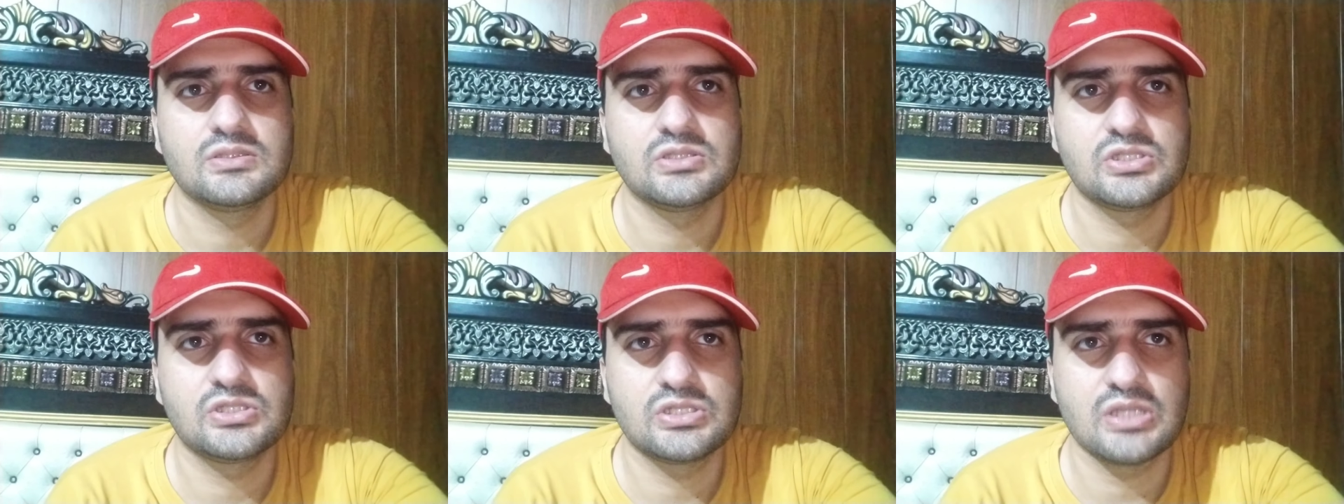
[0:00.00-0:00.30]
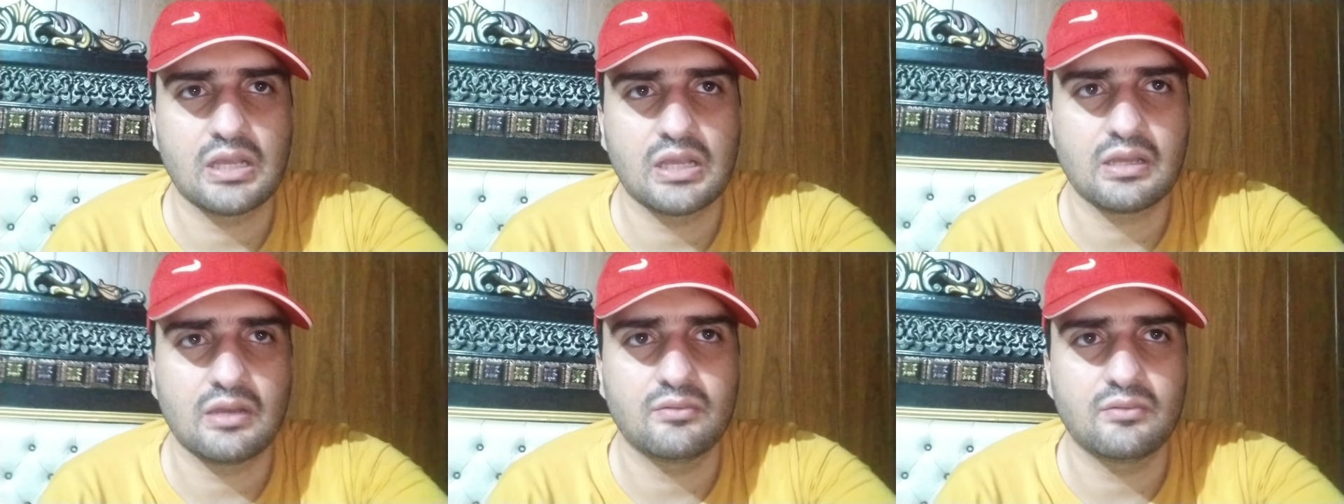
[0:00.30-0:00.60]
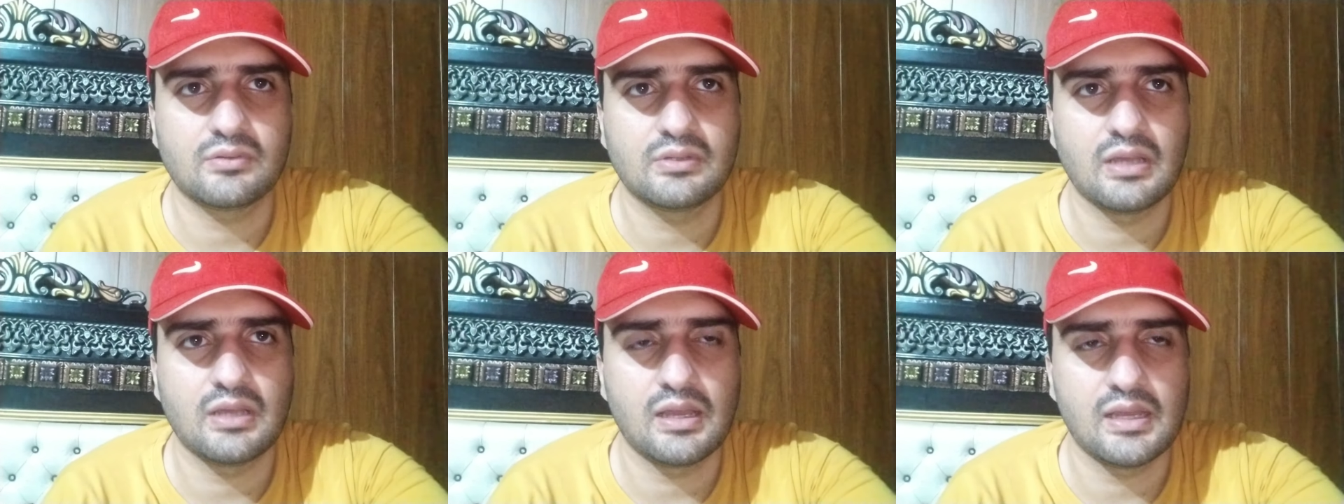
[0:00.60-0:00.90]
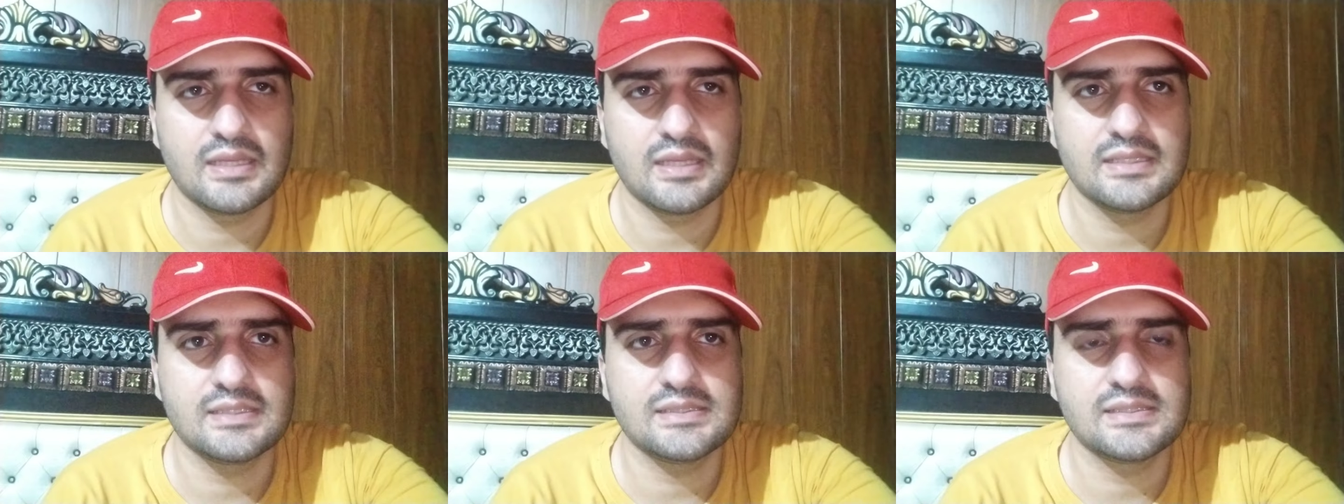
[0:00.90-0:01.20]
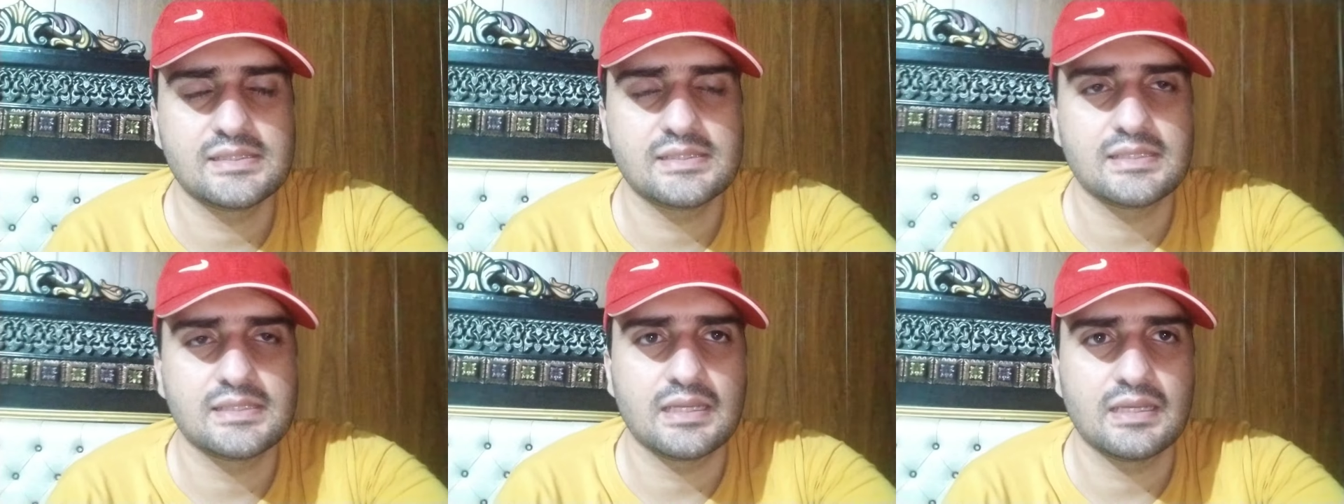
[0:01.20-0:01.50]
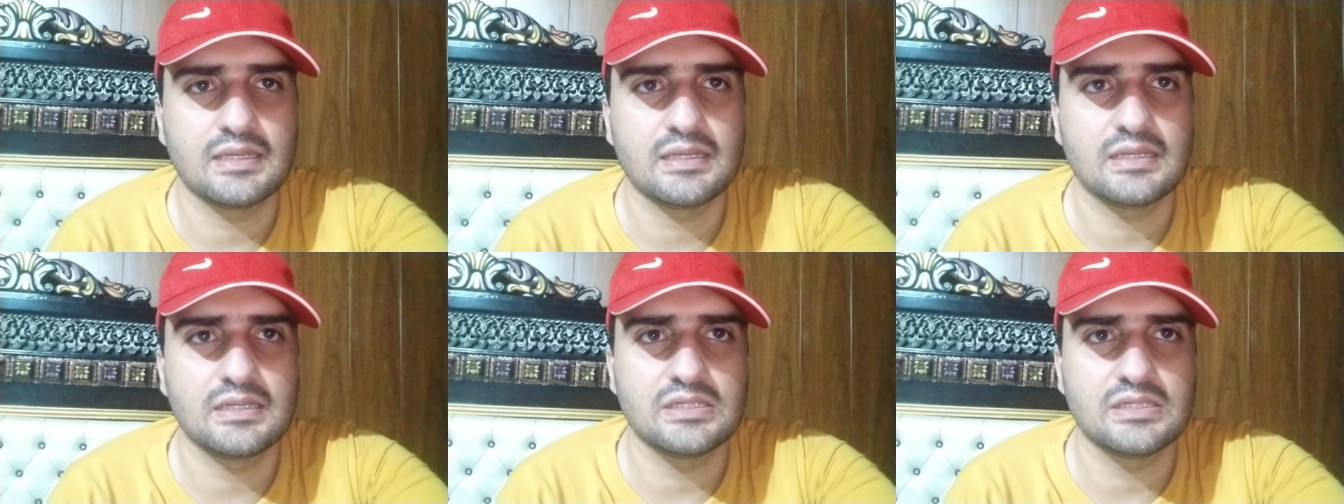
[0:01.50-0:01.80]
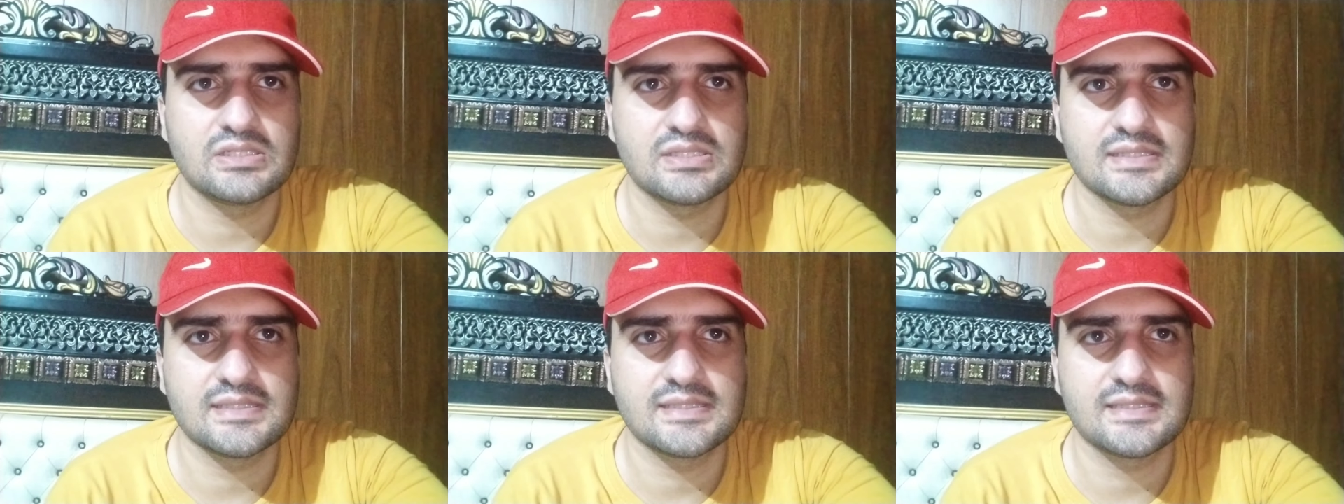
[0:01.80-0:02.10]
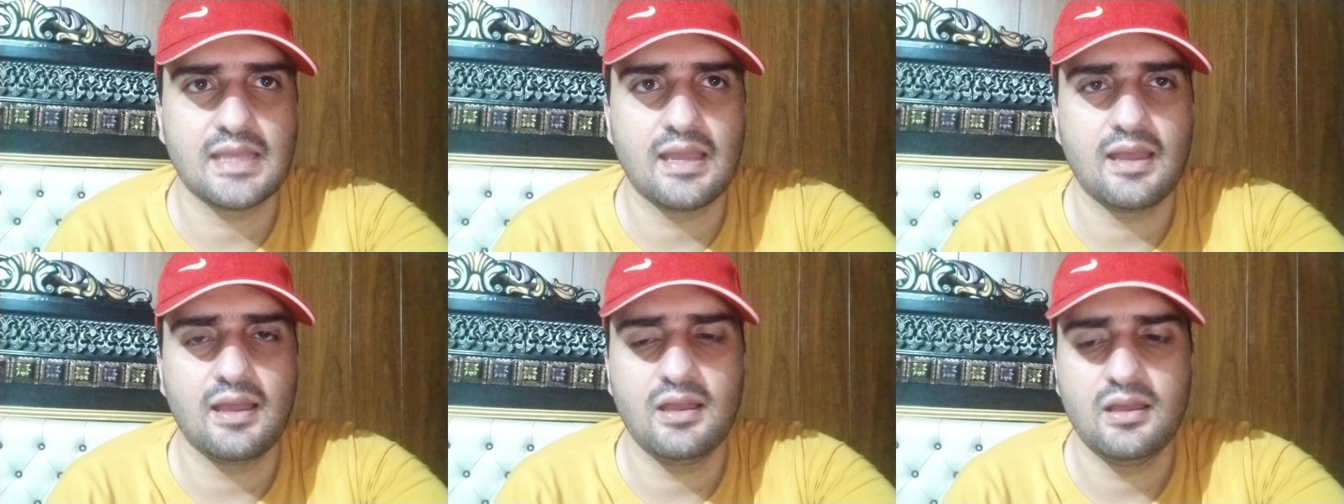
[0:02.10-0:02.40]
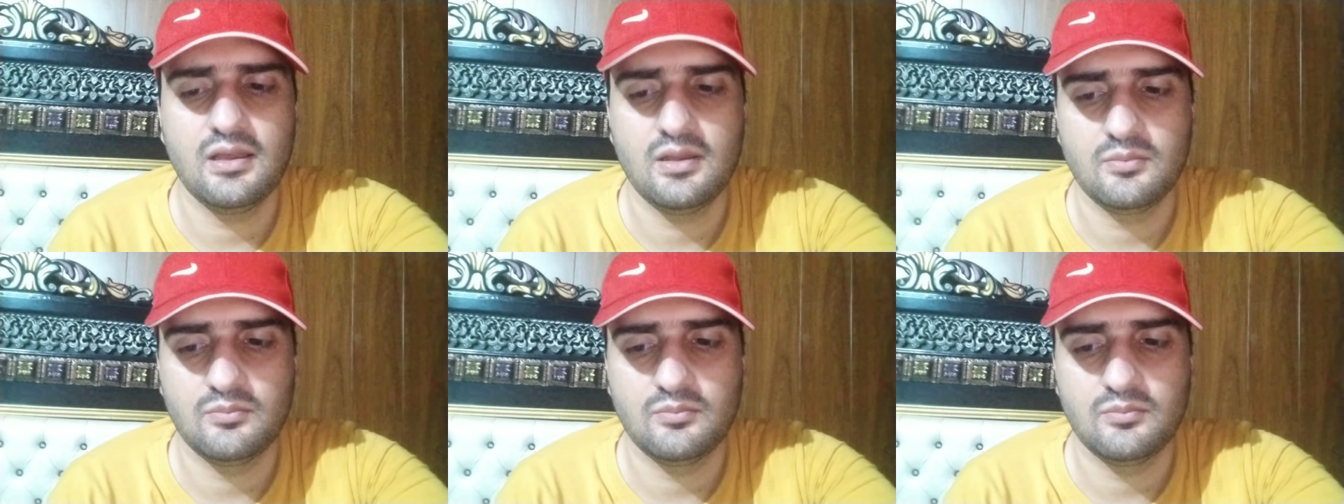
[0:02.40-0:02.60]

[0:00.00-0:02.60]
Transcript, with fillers: Check out guys, it is a